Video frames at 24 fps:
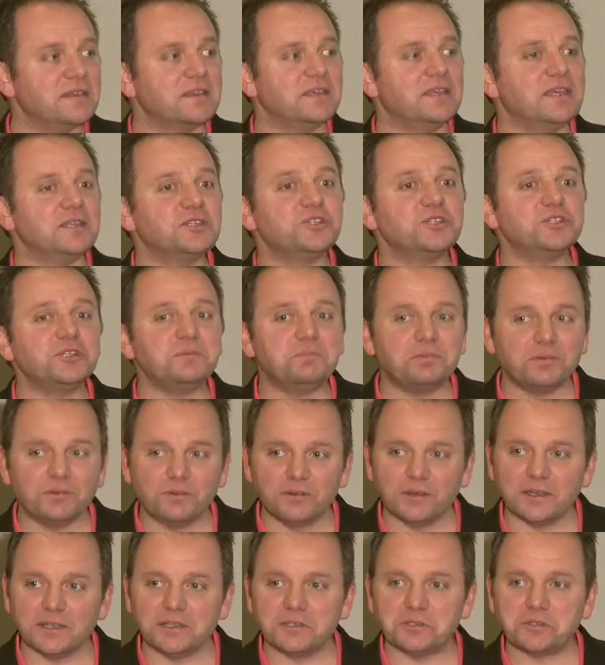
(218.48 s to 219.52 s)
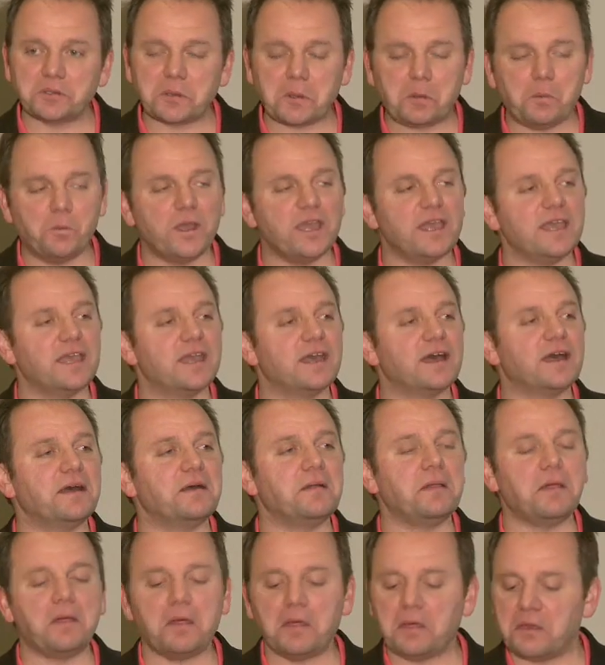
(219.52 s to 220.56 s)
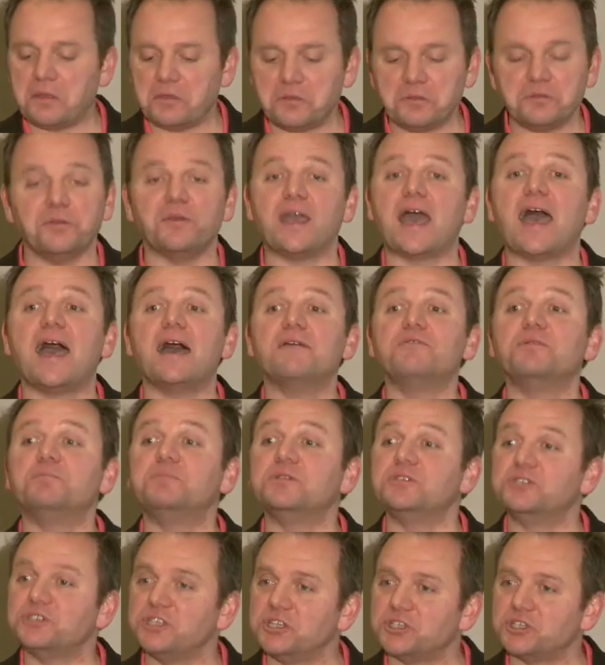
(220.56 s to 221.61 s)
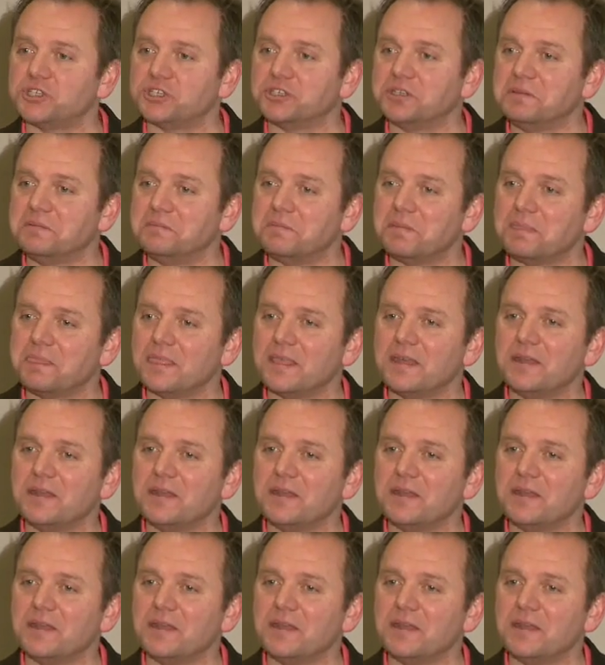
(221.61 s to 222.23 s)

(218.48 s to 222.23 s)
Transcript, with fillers: Get to the point where you have a position